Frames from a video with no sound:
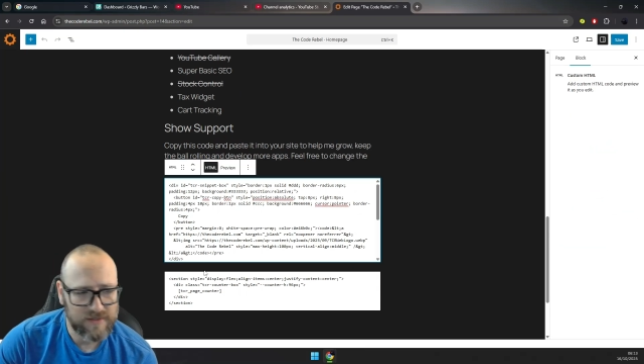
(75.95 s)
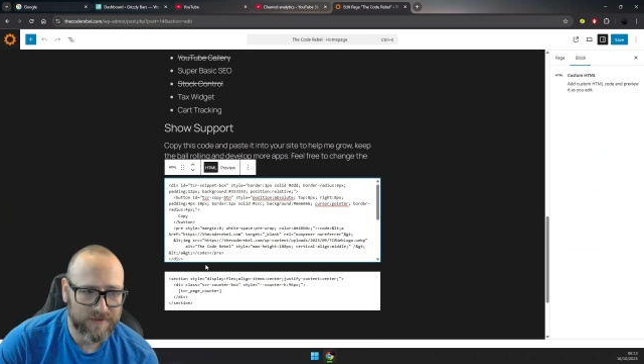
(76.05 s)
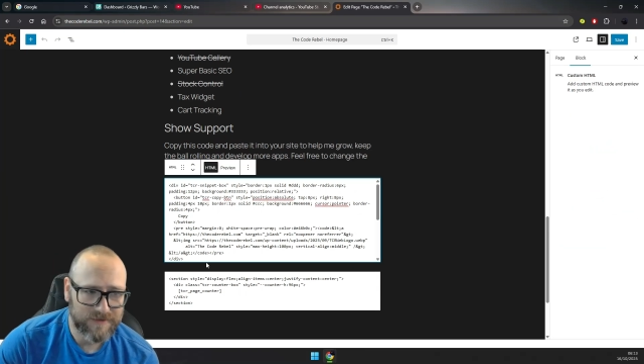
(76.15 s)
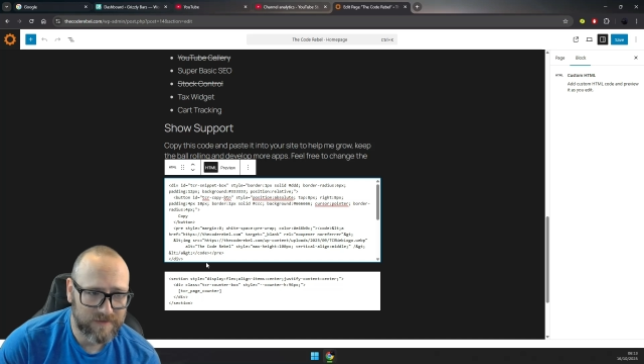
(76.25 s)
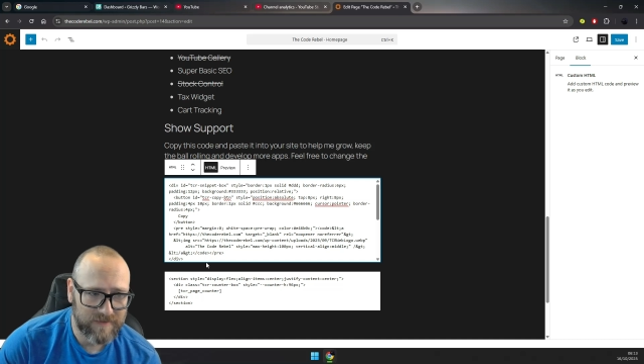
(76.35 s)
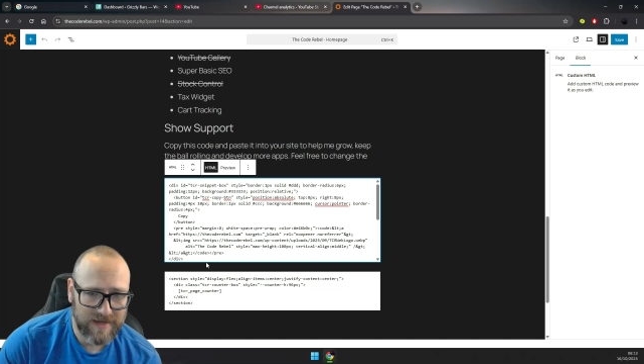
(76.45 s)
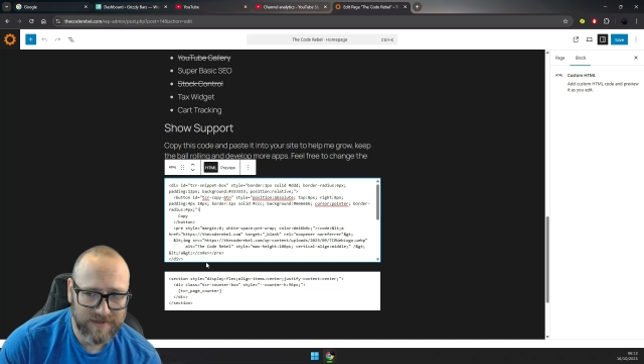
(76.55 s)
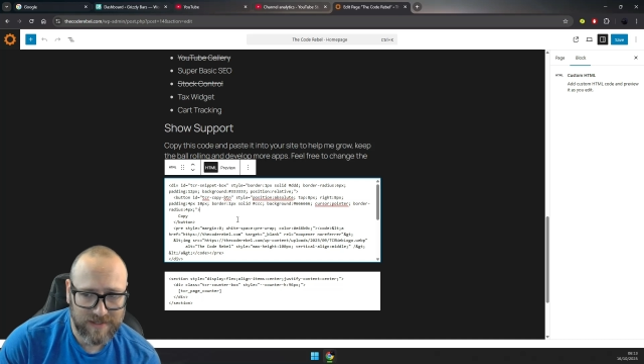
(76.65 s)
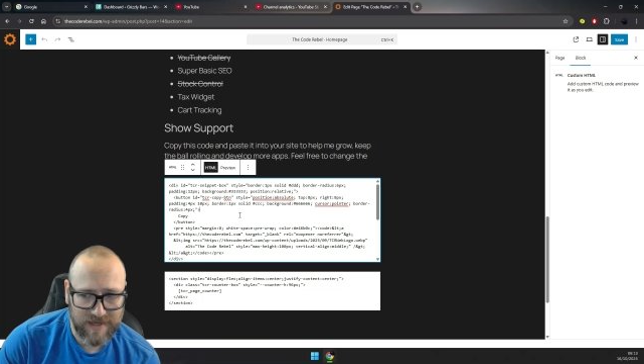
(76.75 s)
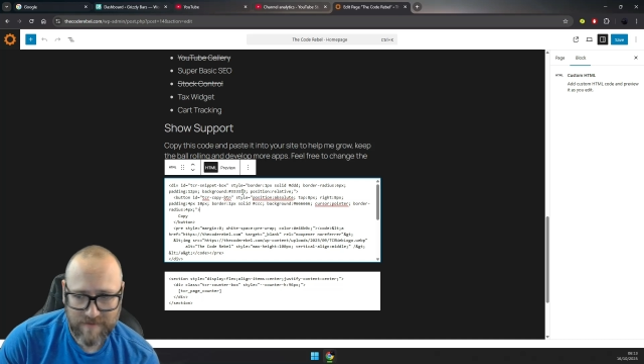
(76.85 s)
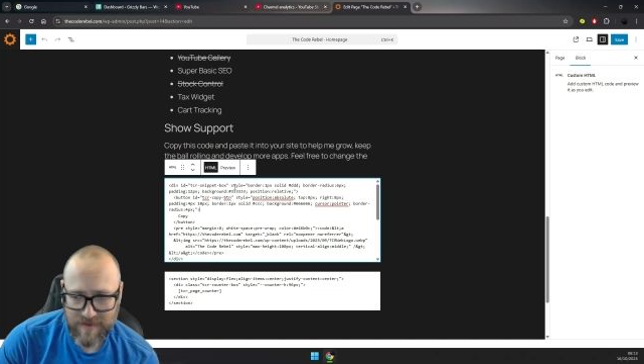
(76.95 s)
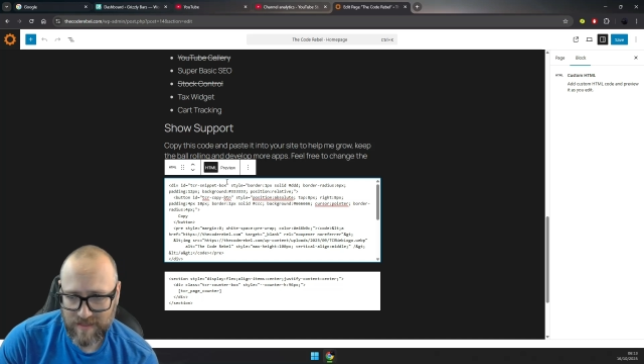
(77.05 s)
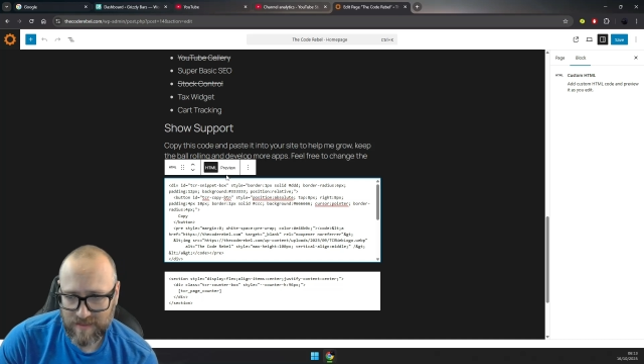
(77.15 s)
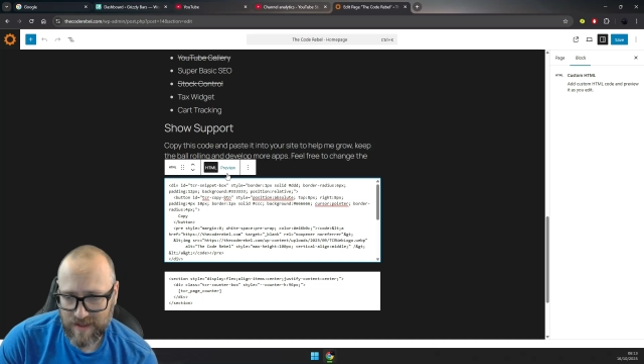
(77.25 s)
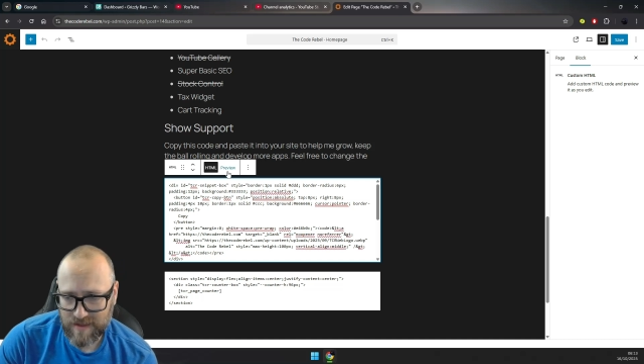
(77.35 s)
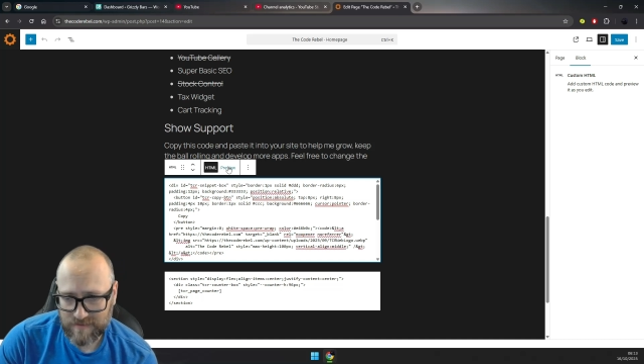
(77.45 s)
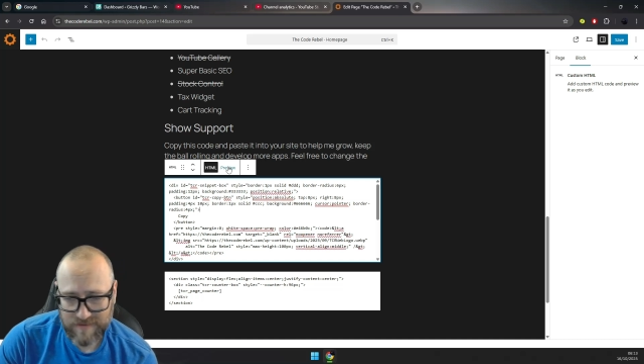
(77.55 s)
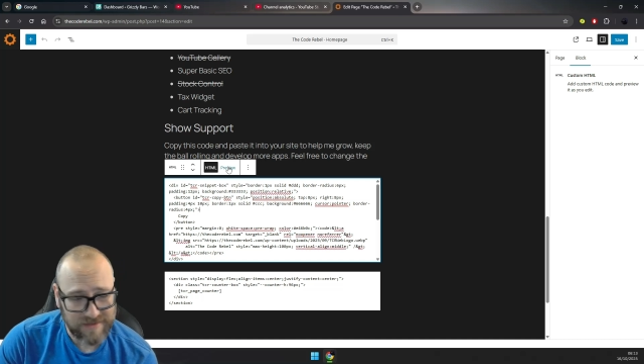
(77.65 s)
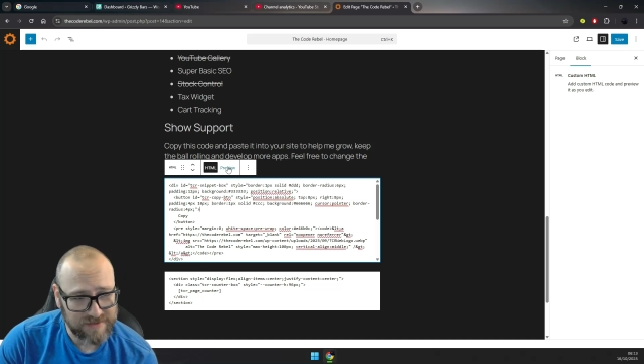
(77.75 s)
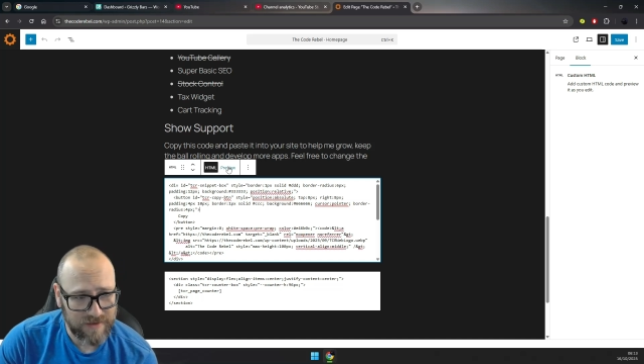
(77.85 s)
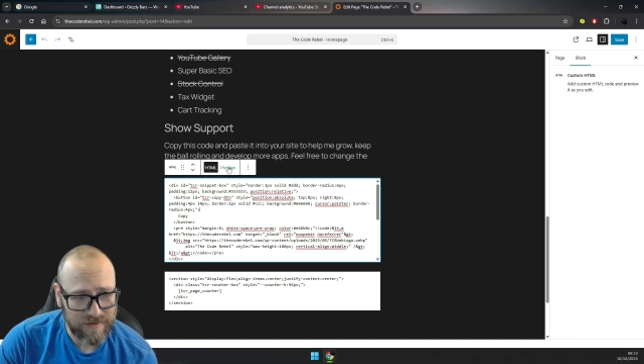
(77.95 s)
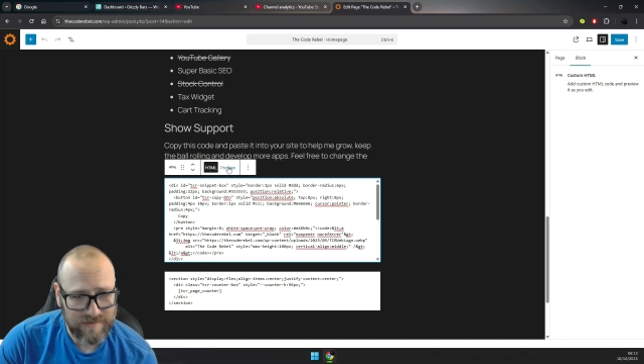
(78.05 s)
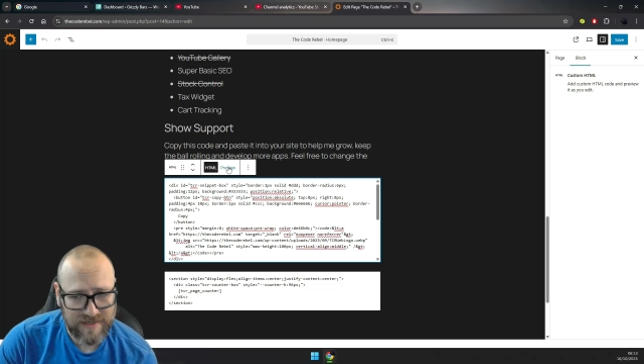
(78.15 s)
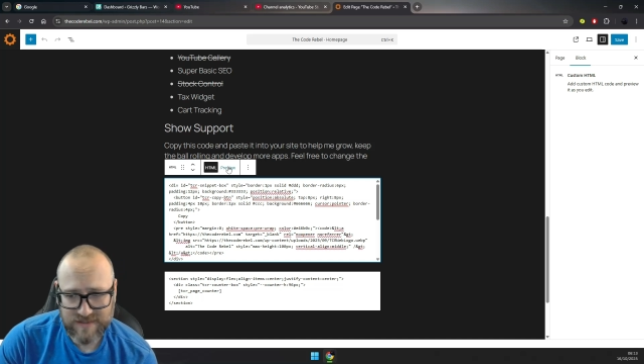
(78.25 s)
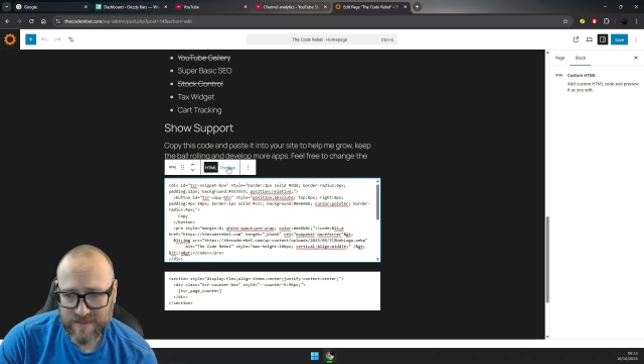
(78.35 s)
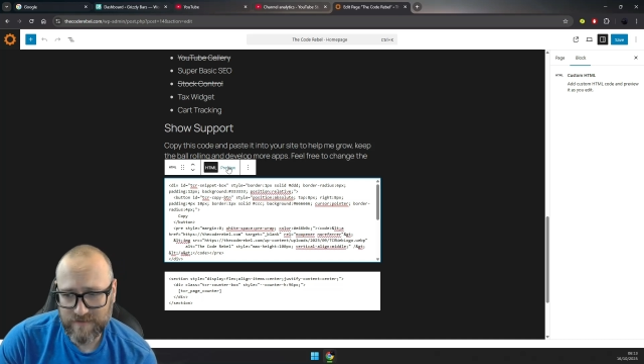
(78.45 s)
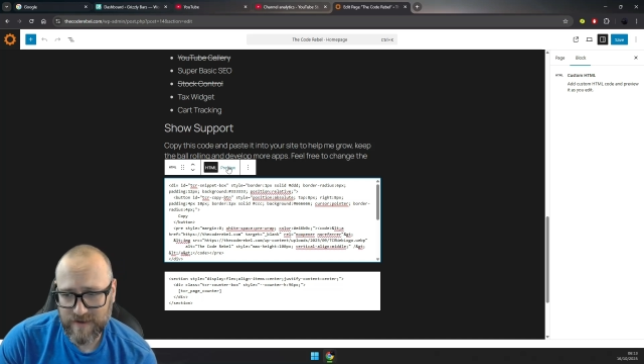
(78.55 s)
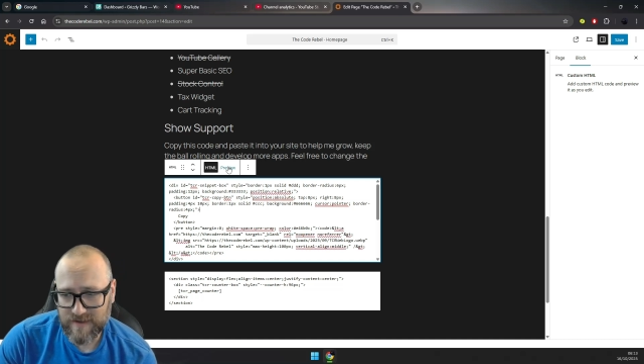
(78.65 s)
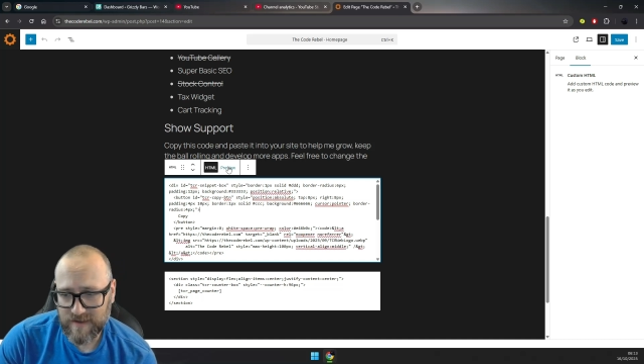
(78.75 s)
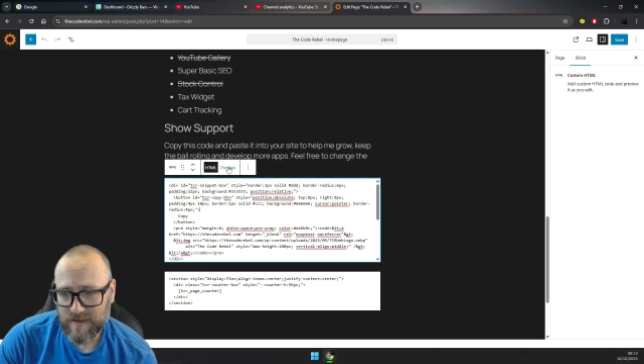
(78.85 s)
custom HTML there. That's all there is to it.